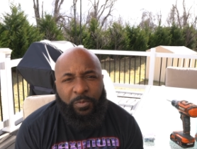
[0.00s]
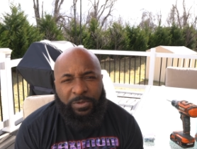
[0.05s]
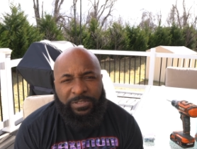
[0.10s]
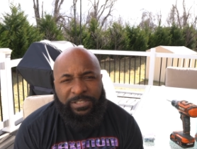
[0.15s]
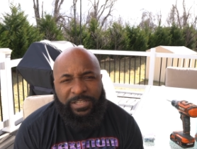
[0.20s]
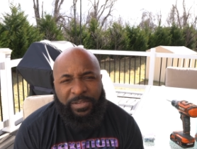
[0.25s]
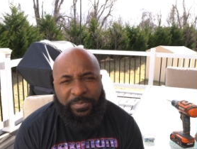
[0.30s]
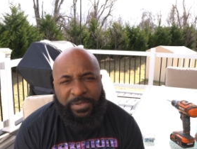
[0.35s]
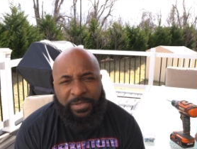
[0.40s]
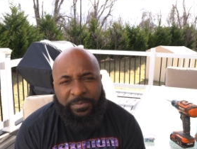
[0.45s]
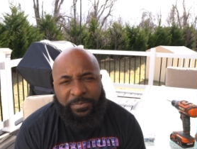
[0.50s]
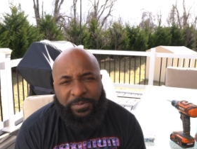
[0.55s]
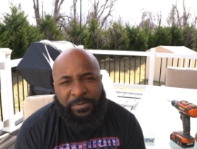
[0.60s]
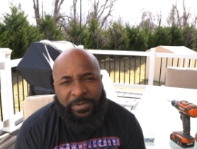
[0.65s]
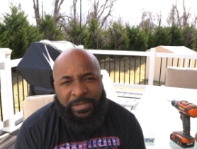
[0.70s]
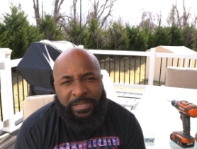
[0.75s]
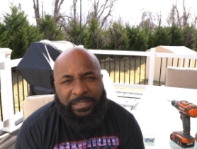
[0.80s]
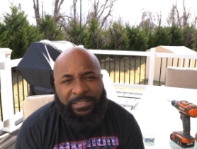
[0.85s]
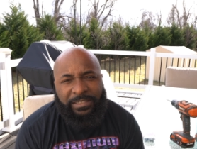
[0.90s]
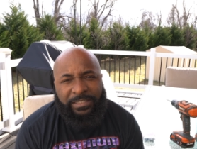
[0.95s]
What's up, people?
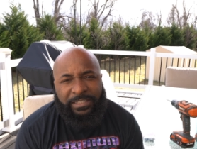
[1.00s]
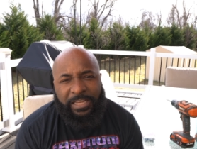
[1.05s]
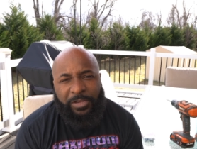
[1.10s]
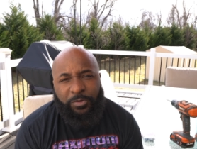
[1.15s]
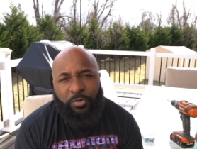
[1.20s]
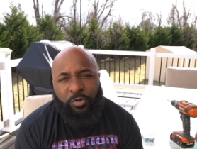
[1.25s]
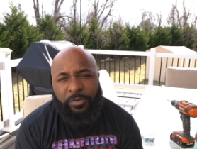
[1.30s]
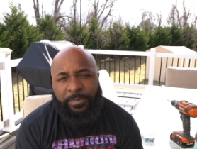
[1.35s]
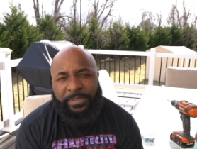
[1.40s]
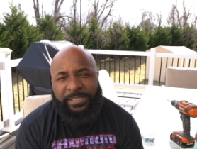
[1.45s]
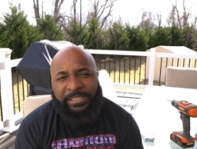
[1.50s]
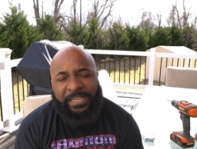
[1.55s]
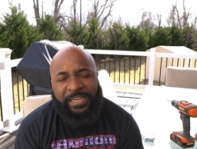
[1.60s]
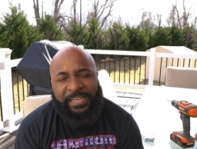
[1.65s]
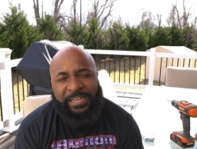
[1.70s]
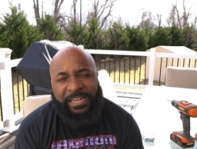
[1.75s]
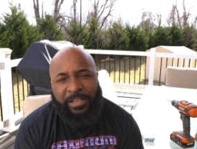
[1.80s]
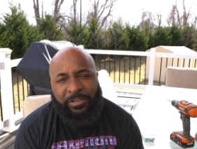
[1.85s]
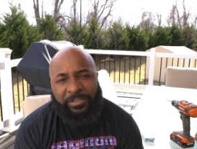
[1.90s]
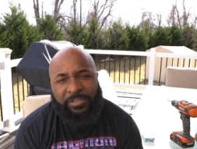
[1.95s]
Today we're going to be
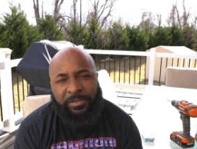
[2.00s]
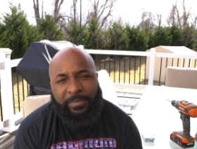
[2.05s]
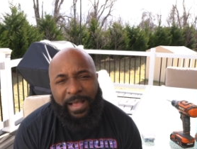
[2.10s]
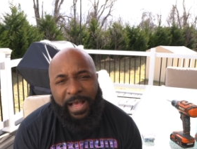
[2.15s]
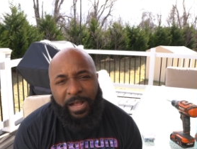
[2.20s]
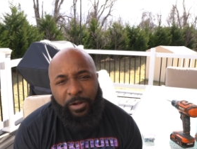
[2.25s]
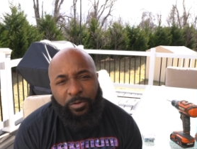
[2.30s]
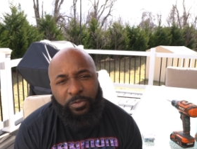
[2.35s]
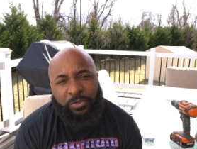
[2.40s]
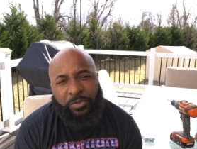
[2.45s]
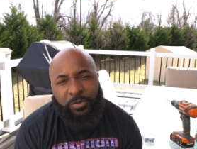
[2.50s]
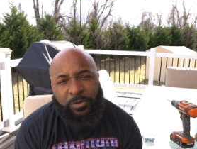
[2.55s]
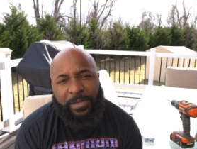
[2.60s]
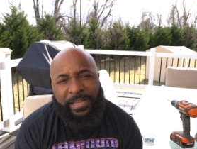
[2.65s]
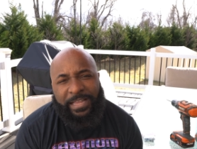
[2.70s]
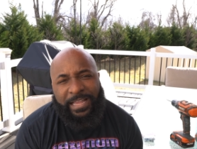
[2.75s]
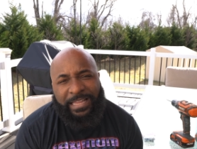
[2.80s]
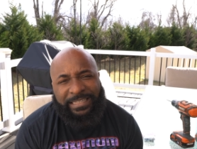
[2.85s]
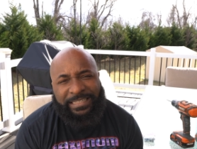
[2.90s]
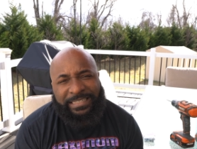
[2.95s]
checking out some outdoor
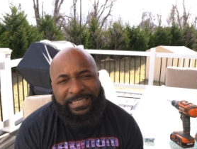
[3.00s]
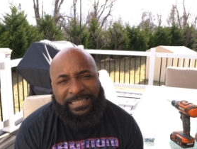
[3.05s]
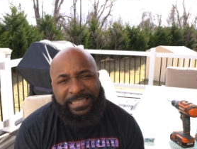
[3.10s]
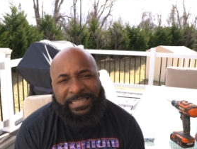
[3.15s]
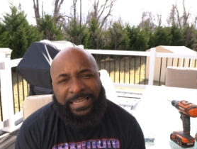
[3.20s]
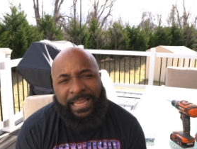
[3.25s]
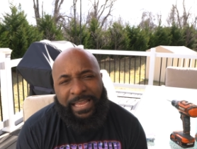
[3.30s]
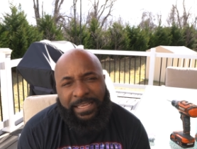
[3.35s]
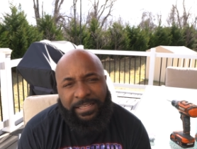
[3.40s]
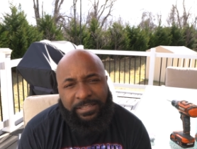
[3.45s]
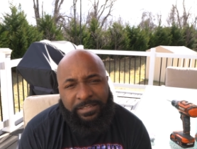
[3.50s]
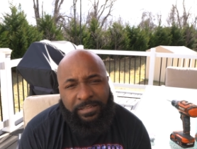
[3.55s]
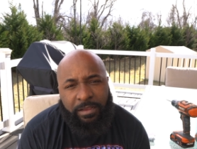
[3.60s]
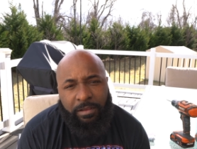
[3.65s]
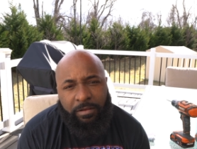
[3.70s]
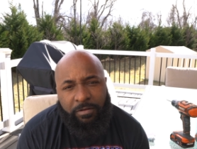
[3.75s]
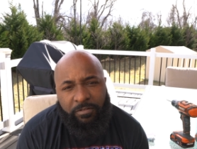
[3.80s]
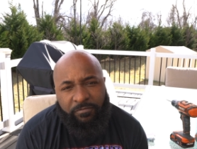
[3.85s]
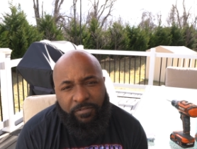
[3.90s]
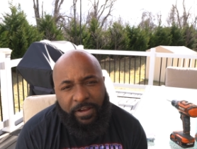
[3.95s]
LED lights
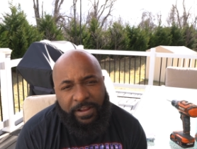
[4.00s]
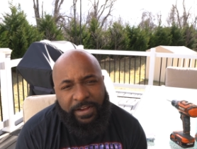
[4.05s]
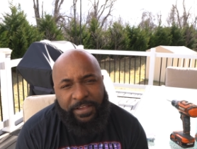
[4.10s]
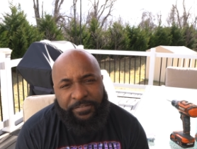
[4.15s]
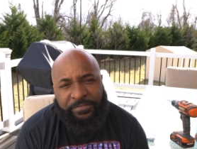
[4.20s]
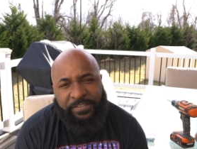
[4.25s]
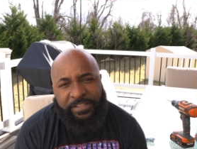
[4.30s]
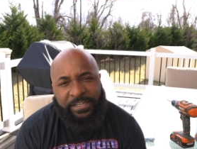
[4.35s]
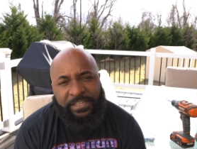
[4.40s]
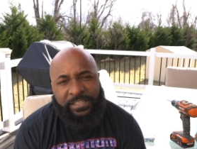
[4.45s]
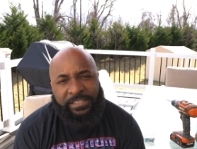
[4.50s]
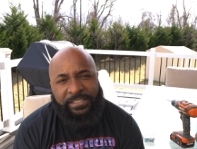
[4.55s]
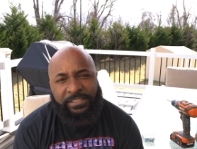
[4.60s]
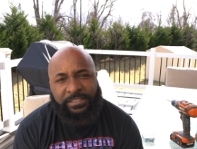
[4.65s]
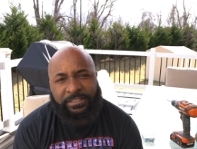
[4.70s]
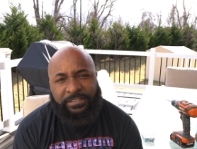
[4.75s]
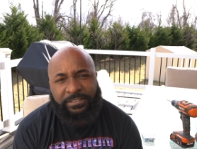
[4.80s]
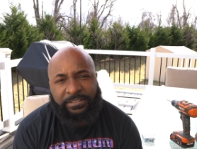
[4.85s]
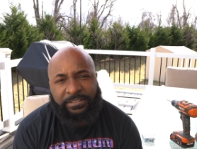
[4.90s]
right after this.